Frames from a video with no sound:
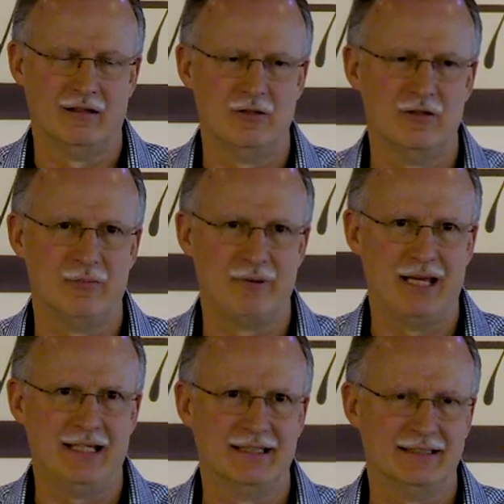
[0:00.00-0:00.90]
Who are the
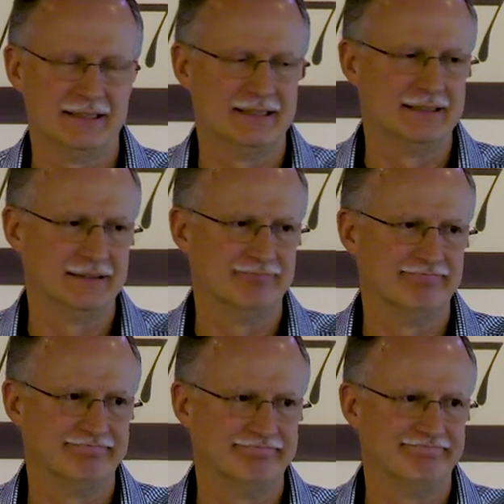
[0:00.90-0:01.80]
pagans?
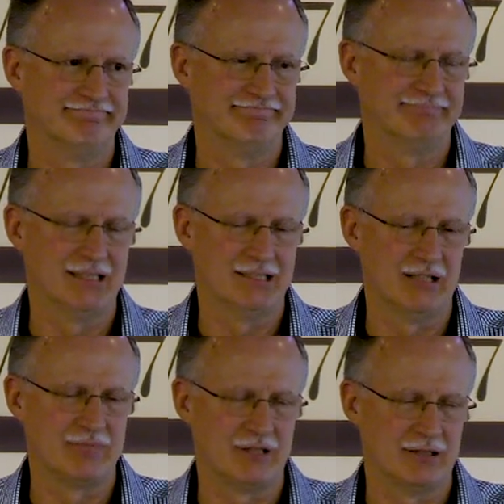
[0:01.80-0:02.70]

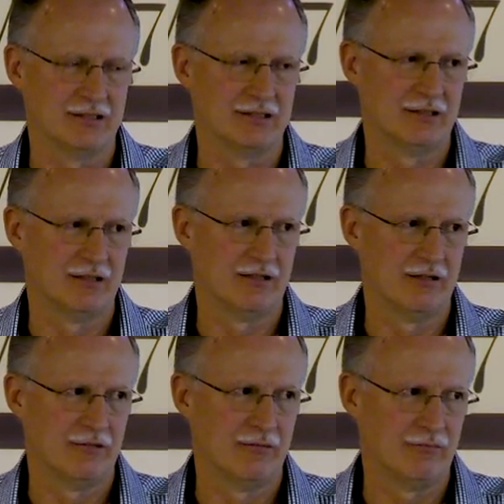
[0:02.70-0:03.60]
Egyptians.
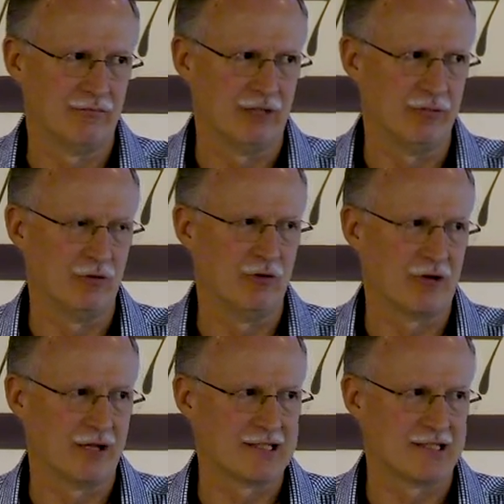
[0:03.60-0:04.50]
People who are
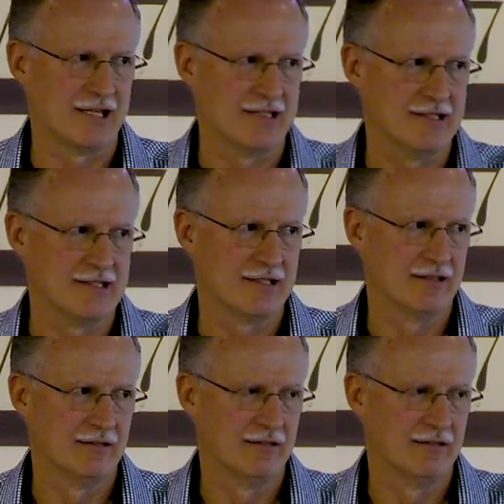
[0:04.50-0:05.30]
not sons,